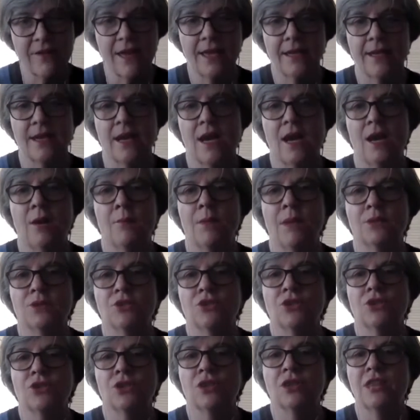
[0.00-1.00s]
and how
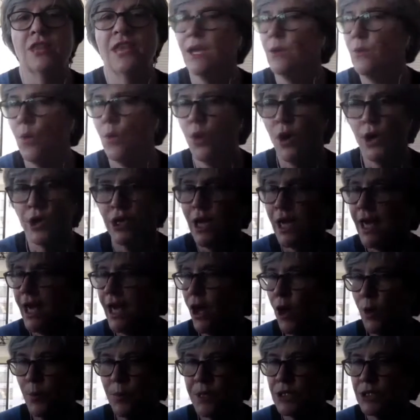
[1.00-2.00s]
much they want to
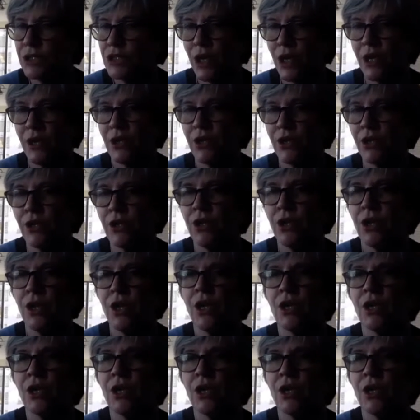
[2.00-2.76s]
help each other.